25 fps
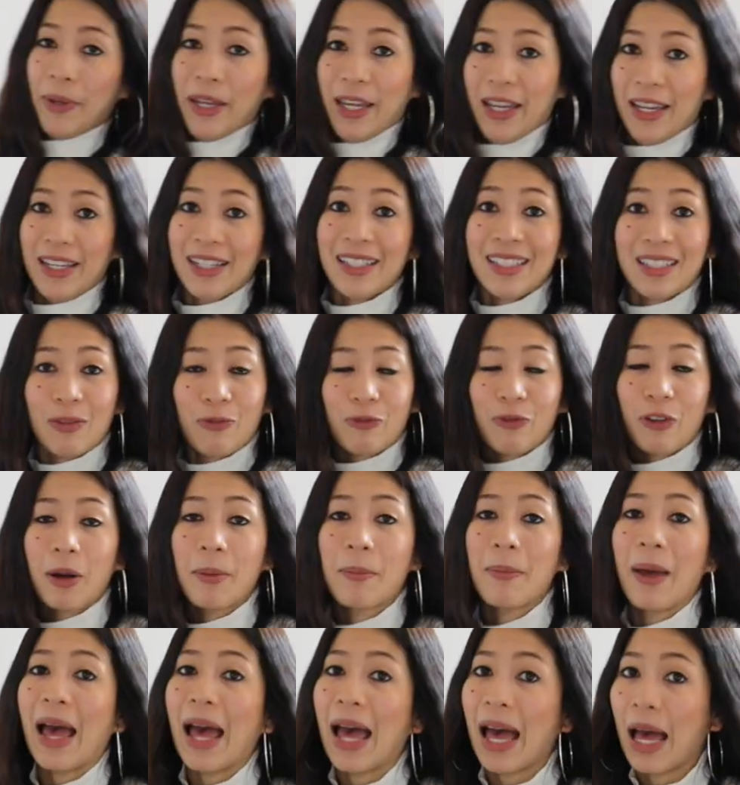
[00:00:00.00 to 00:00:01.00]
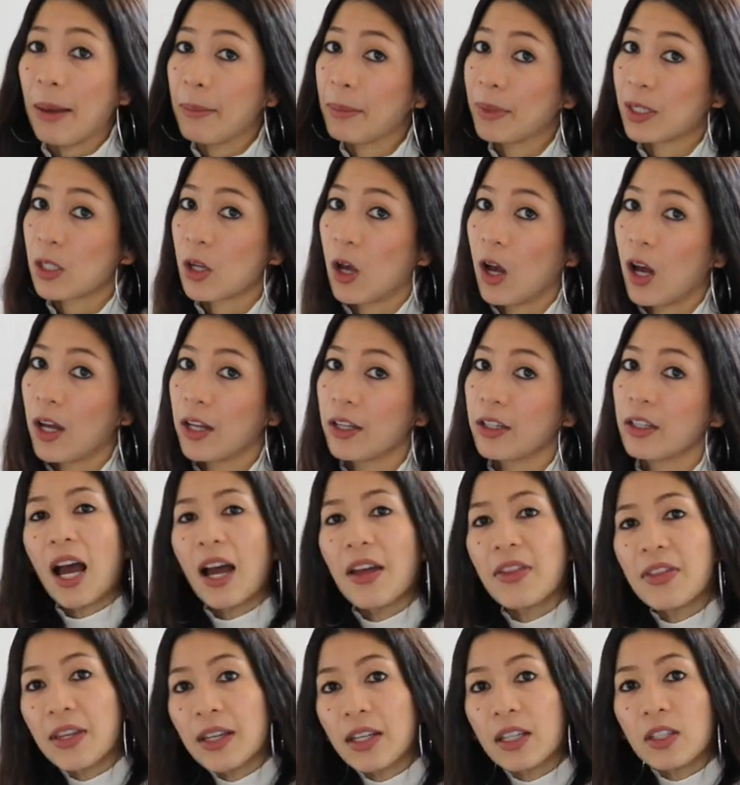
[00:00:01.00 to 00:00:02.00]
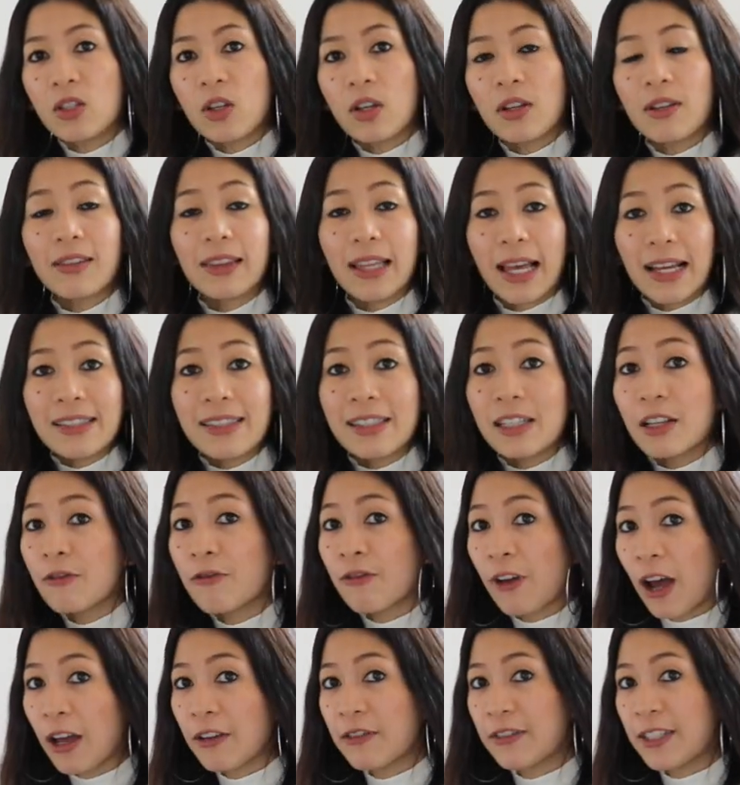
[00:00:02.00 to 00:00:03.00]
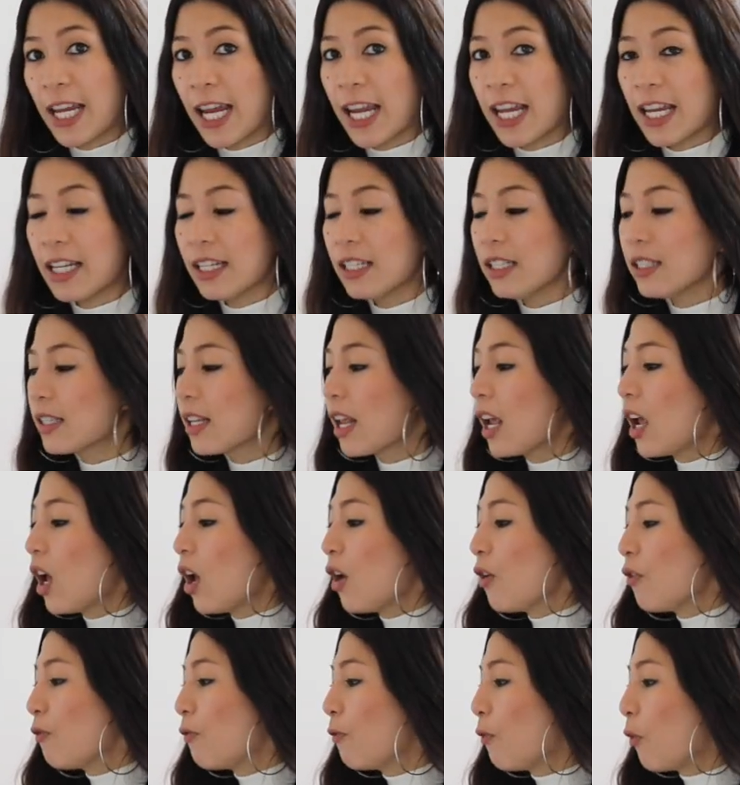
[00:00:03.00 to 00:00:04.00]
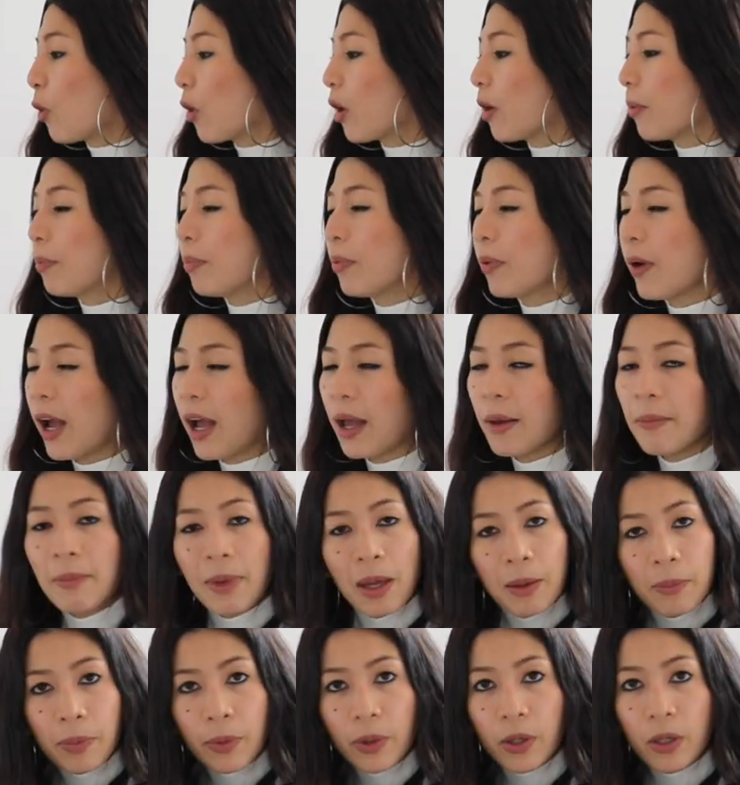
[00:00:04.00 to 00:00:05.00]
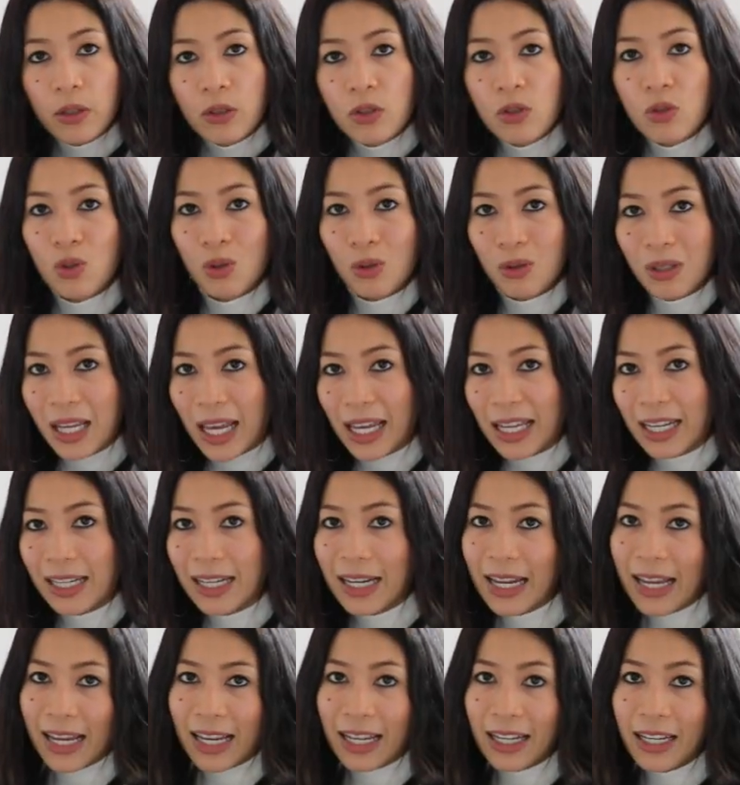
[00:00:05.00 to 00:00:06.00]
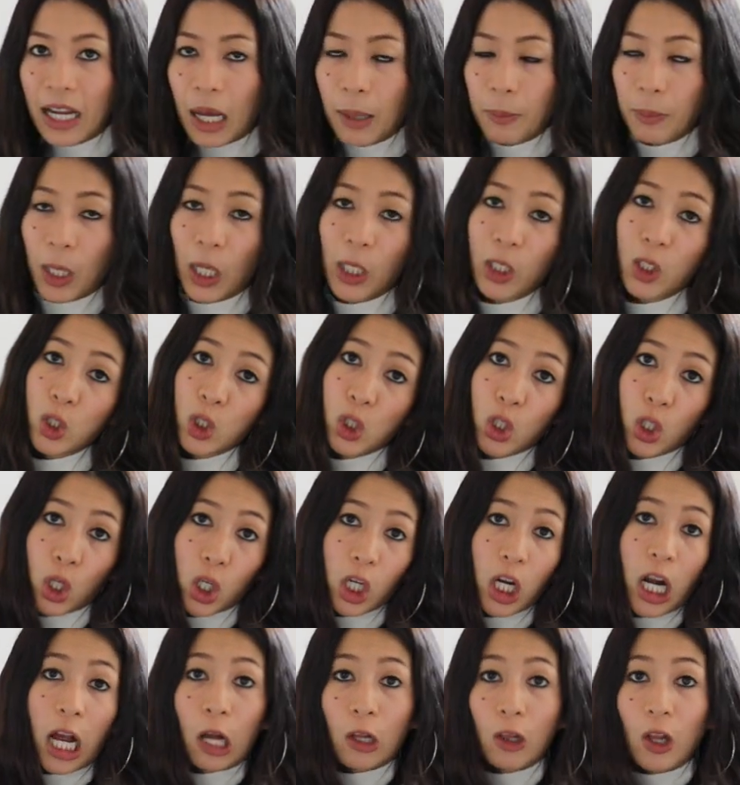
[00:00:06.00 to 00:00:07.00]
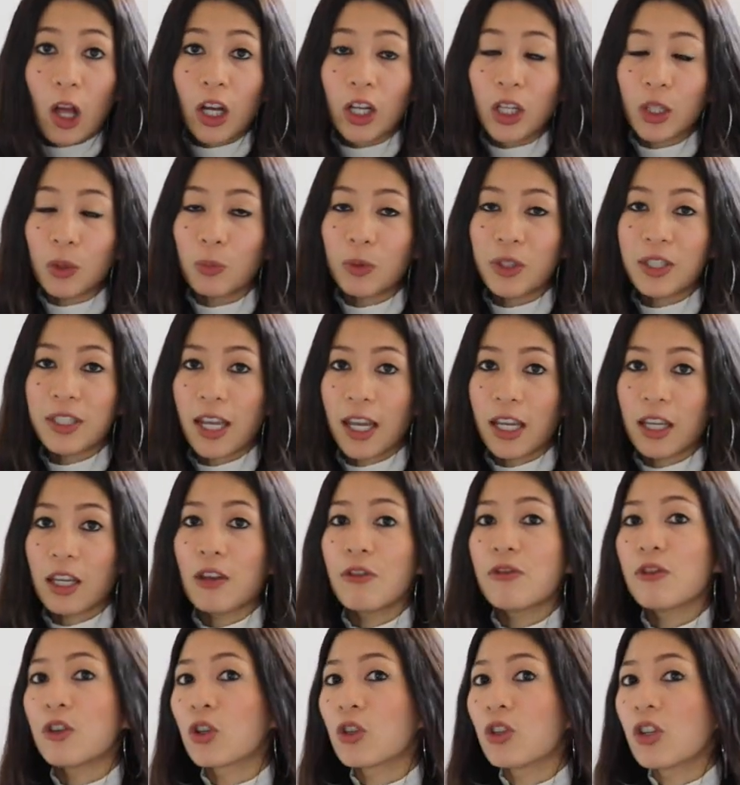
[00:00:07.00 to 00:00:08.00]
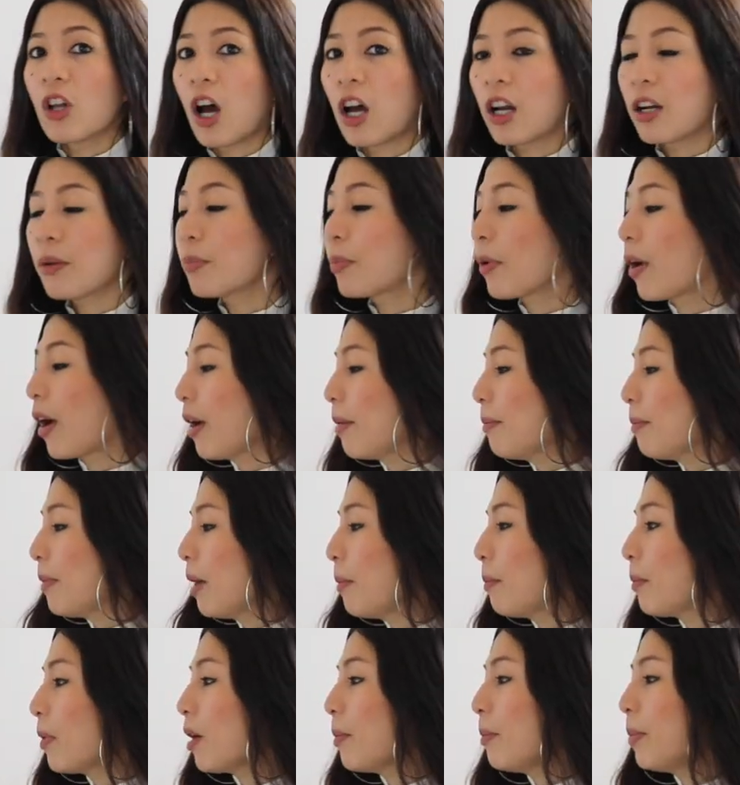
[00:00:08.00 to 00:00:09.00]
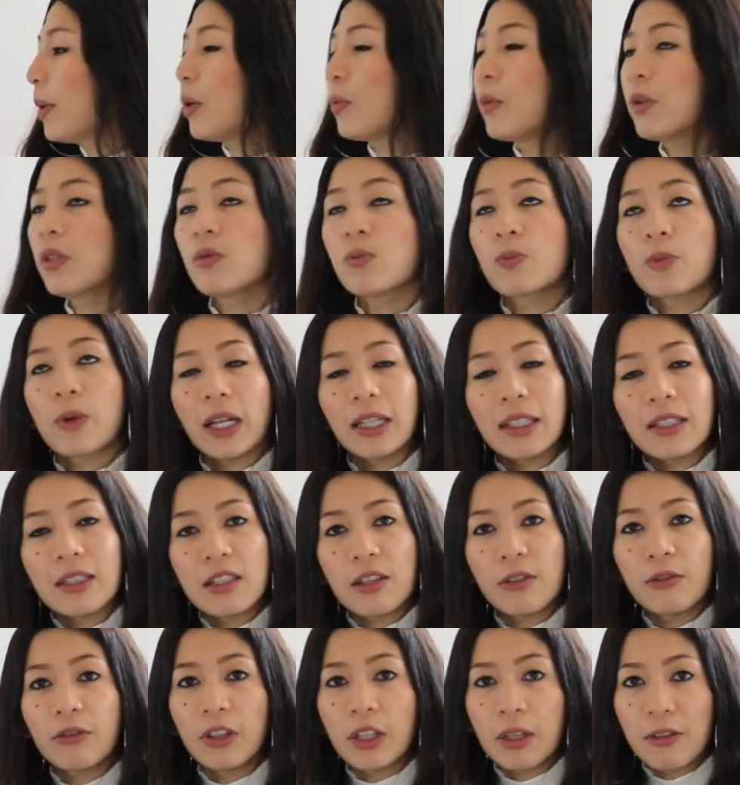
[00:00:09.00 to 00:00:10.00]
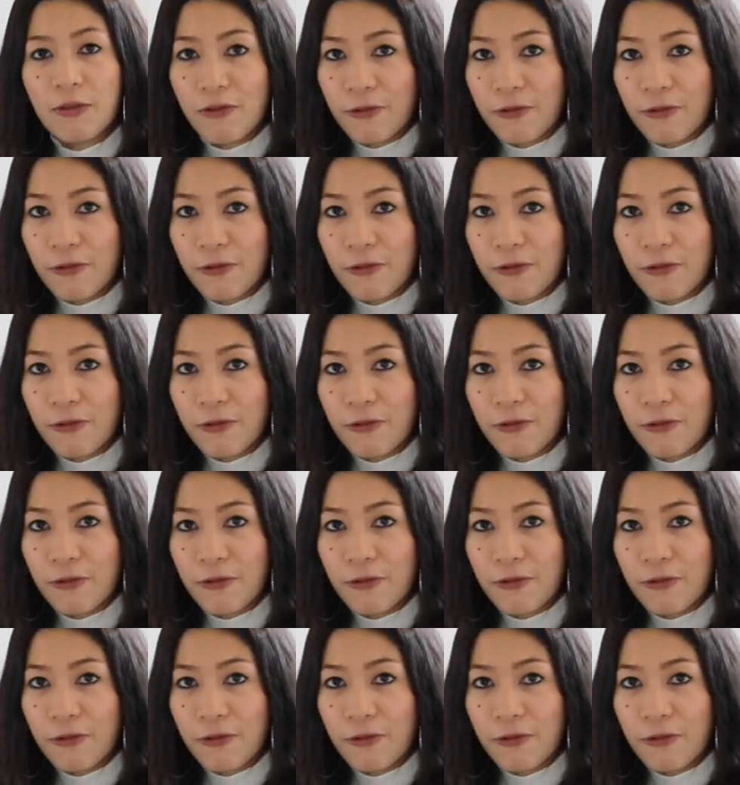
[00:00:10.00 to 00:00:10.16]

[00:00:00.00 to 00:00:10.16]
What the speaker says: pit from Amazon. I think it took less than 5 days for Prime members to get it in. I'm not sure how long it would take if you're not a Prime member, but it was relatively